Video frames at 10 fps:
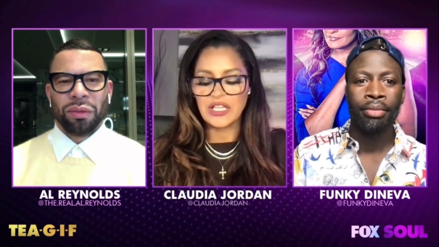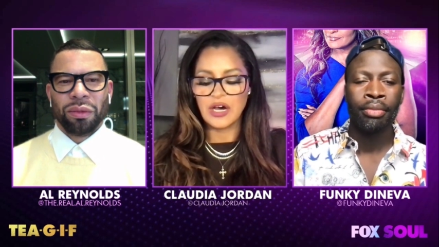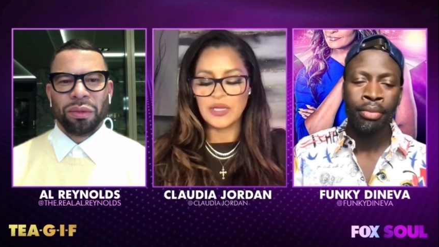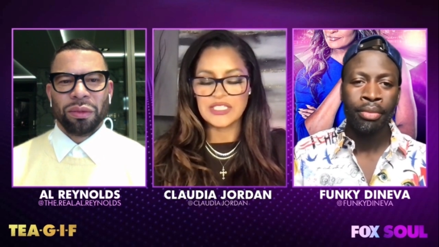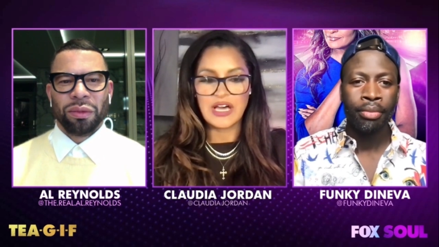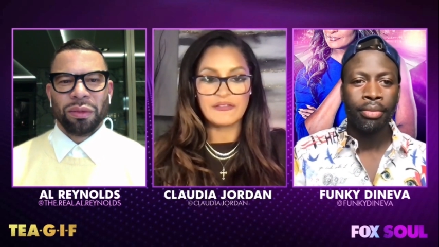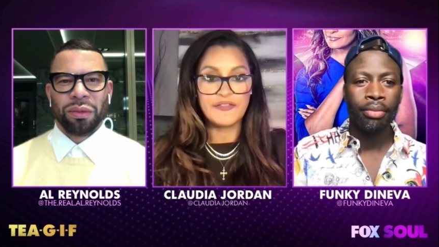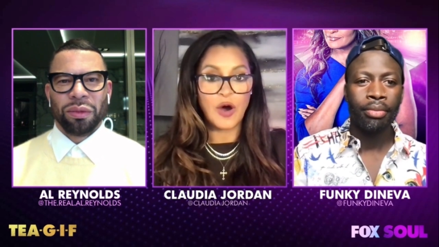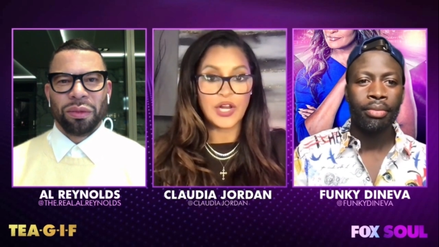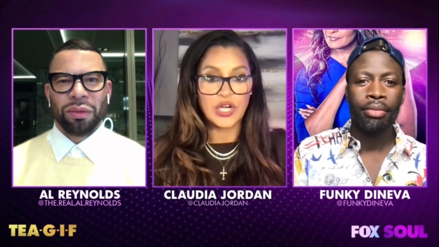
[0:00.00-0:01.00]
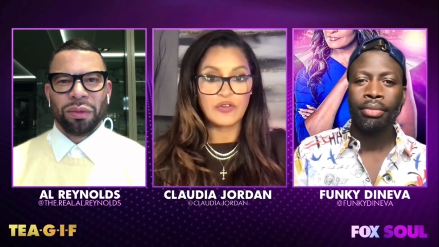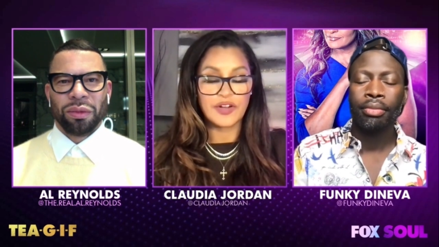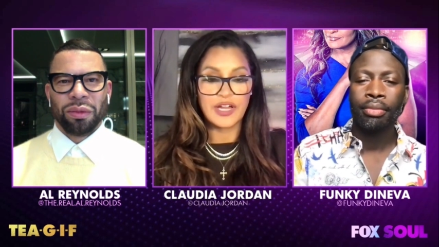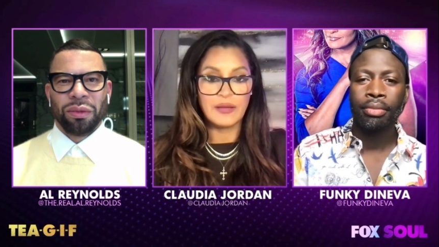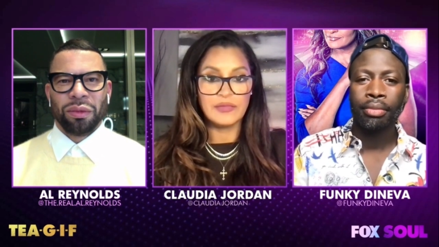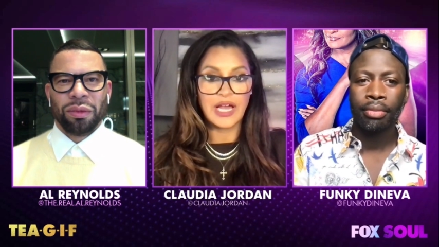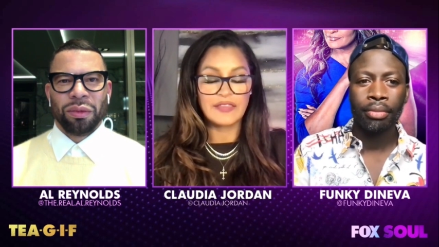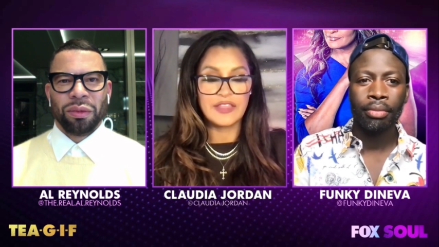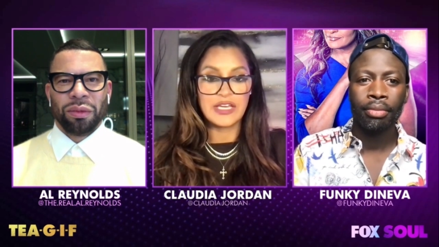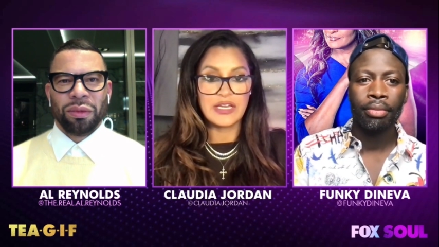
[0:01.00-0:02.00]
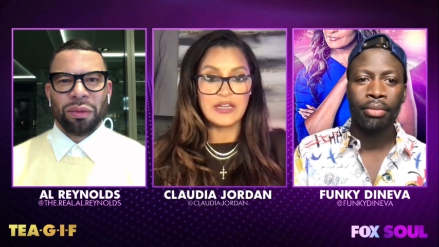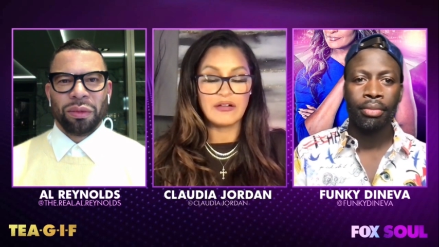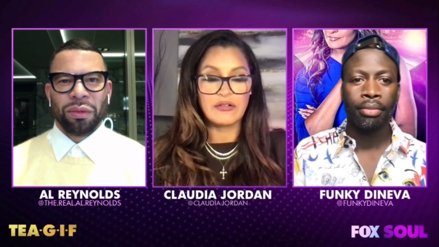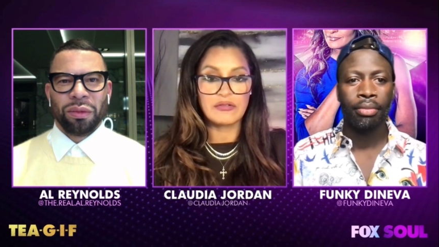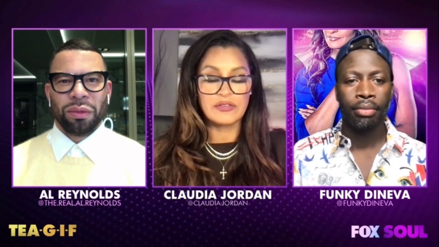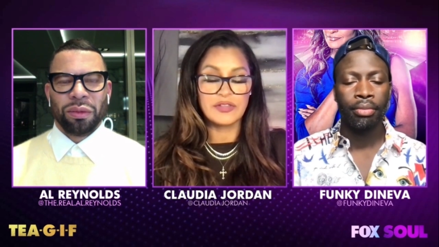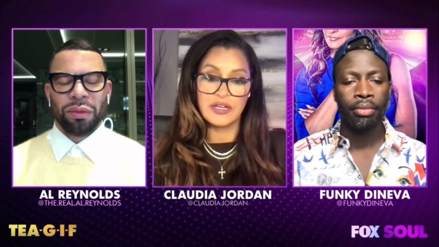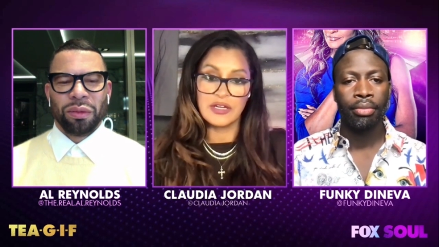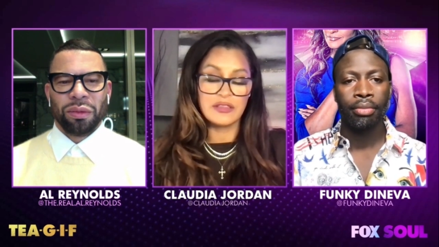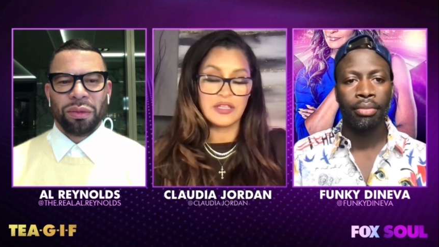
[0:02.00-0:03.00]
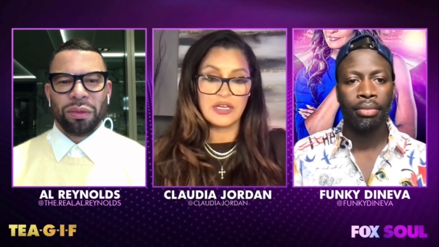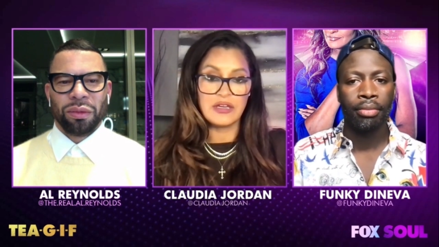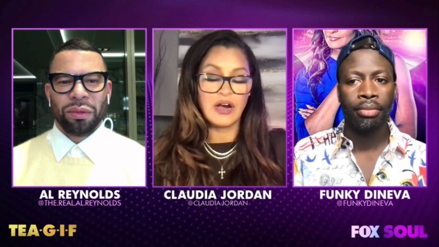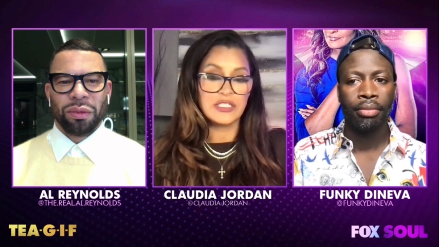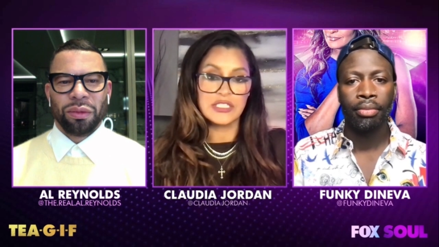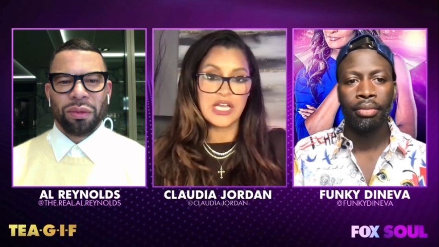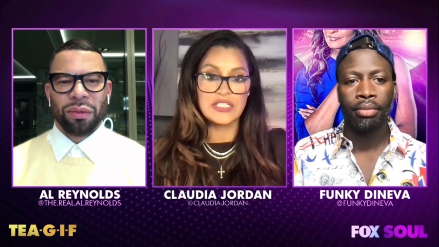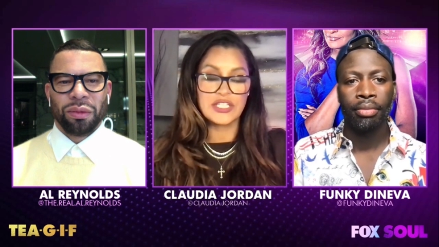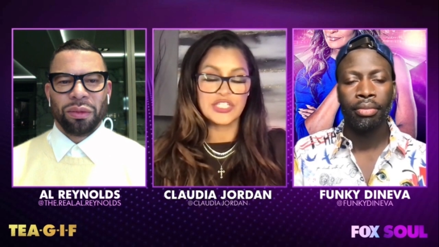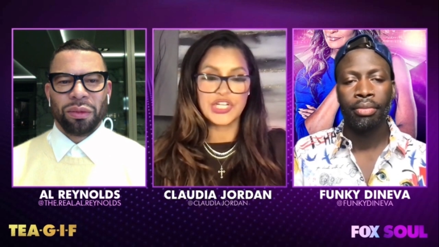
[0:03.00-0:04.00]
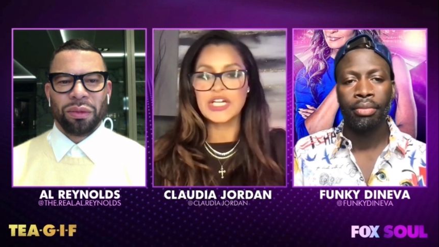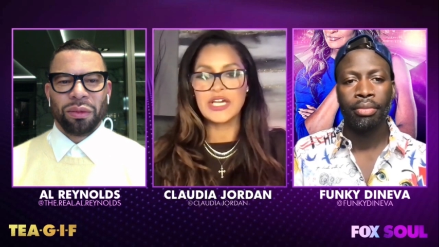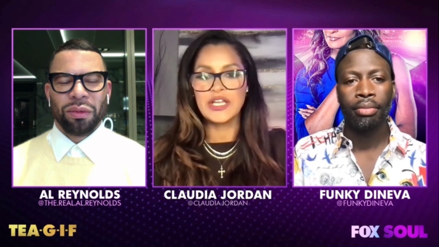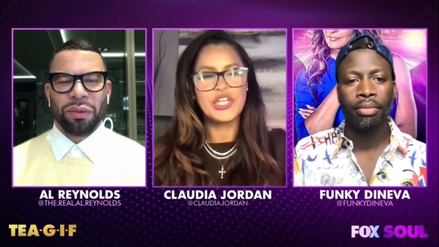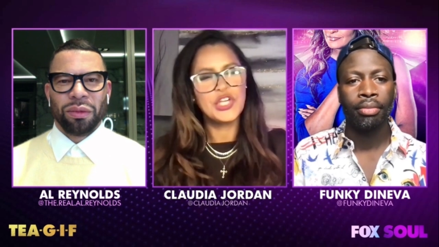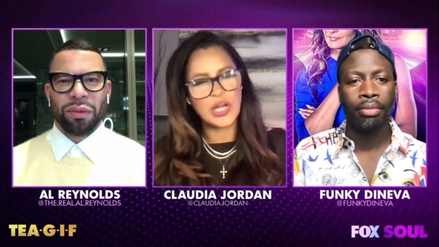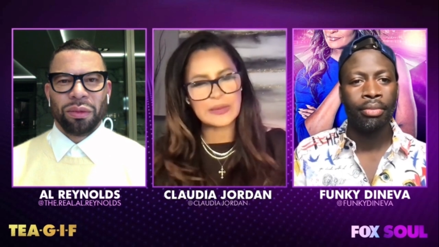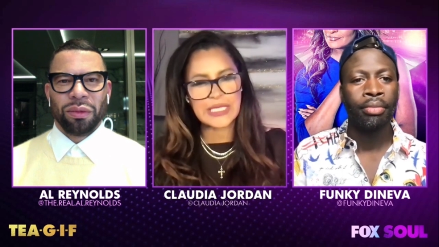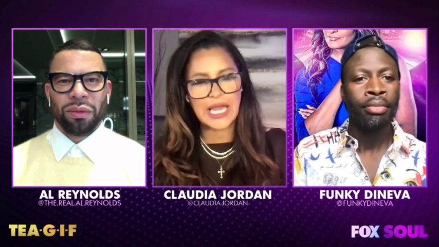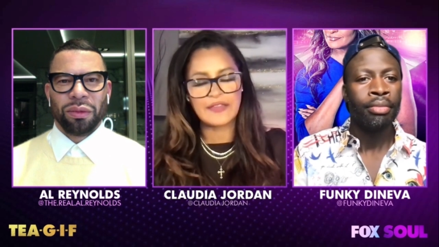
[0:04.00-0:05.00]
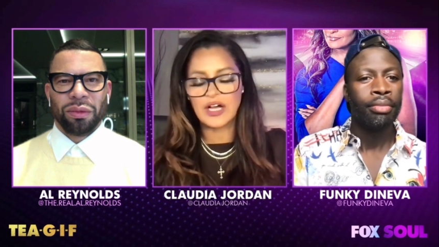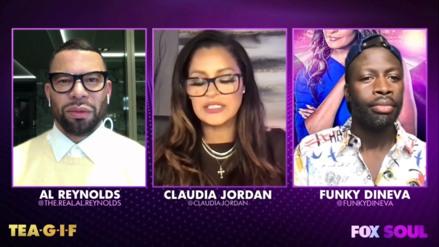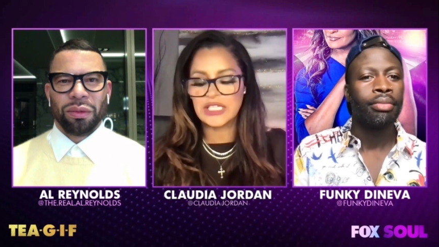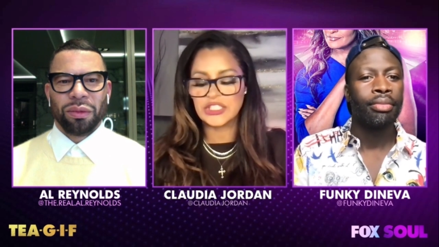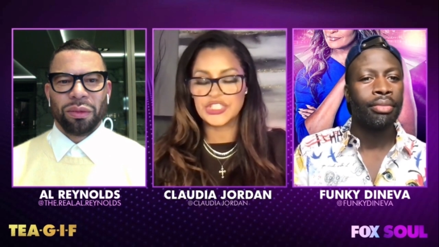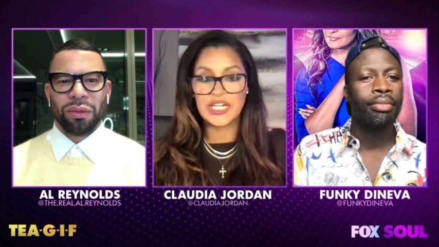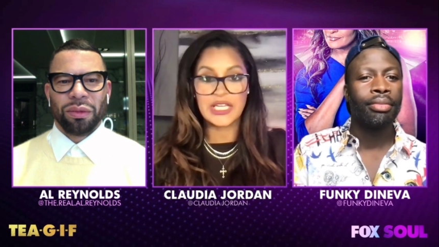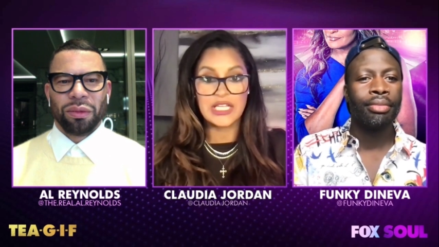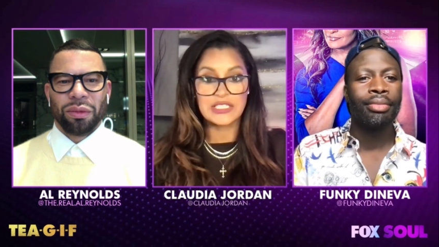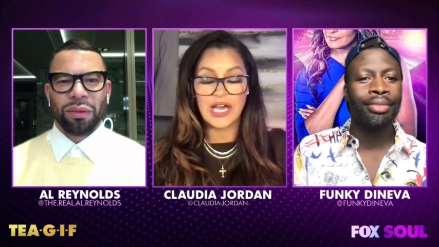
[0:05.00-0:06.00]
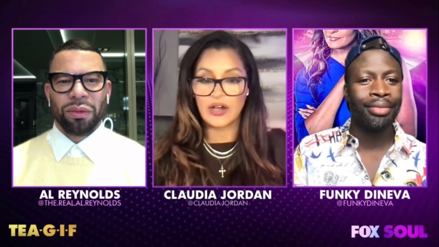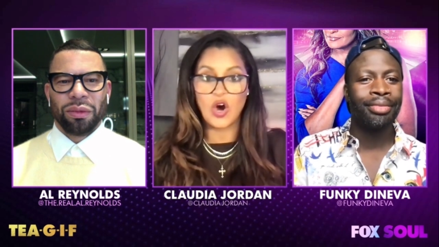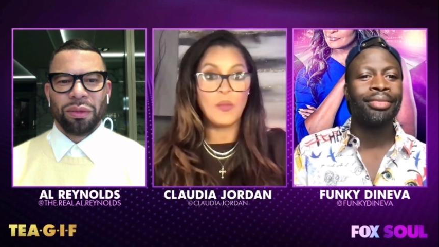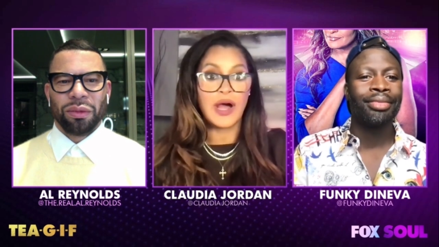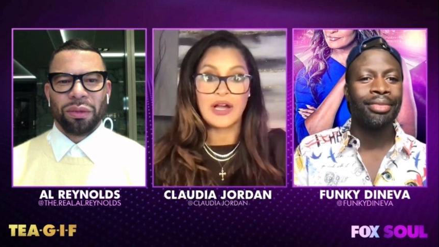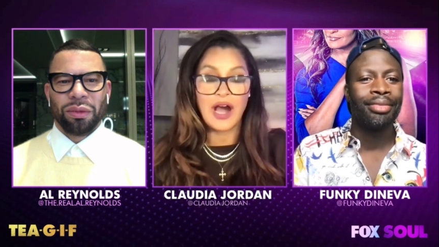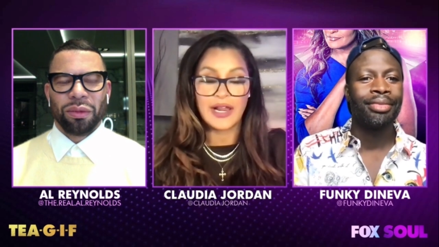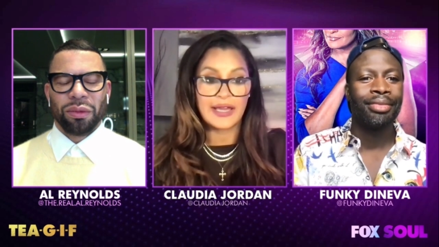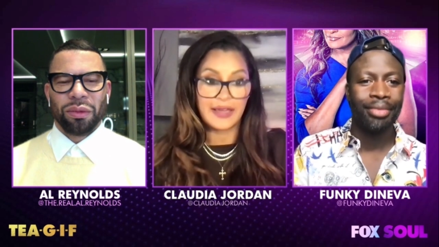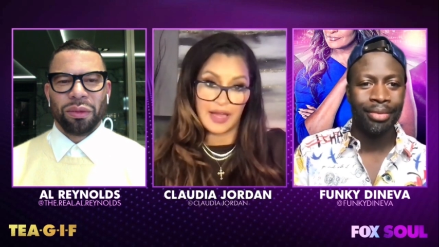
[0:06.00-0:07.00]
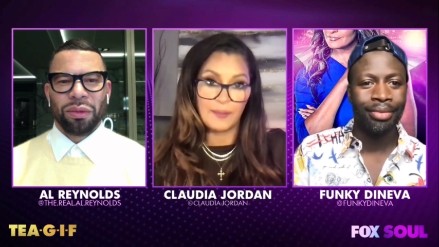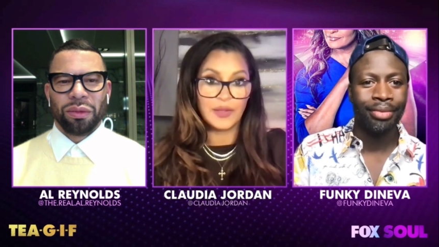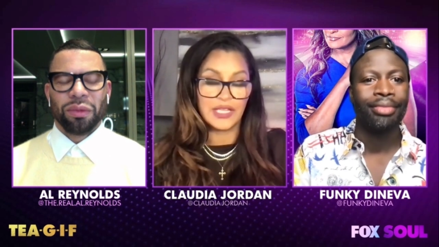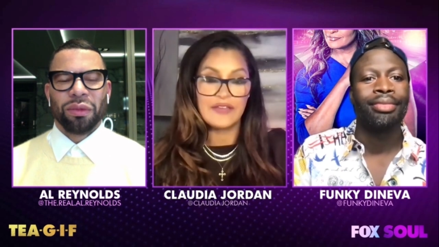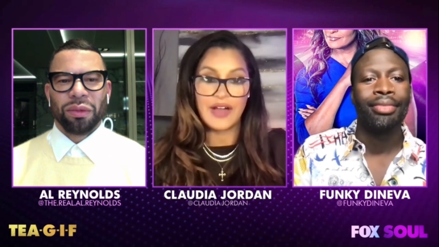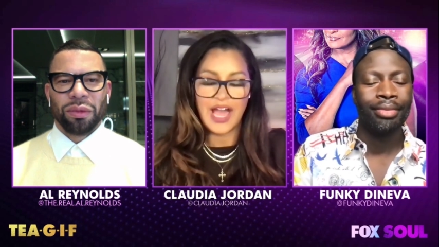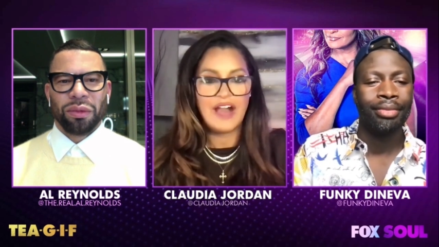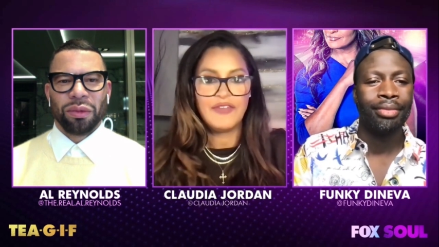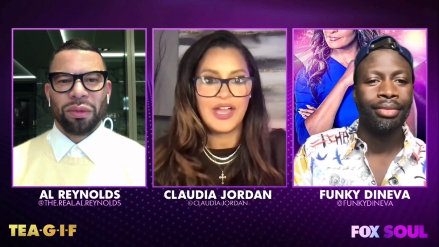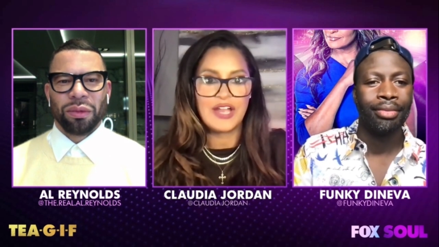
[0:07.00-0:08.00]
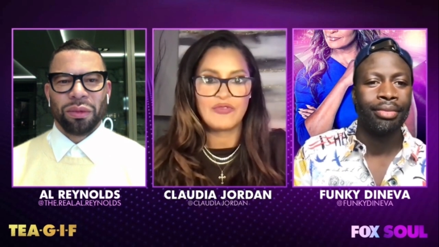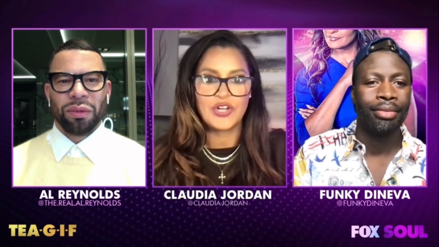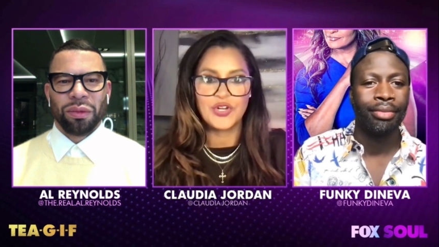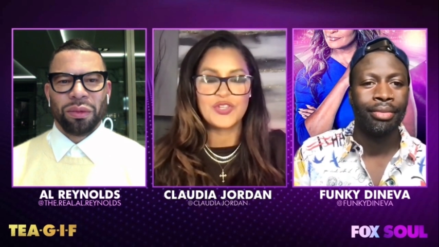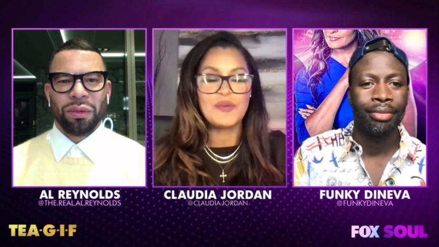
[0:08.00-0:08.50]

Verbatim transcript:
Speaker 1: Lo is not fawning over him like the the the unseasoned chicken. You know what I'm saying? The unseasoned chicken is like, oh my God, I can't believe I have an A Rod. You're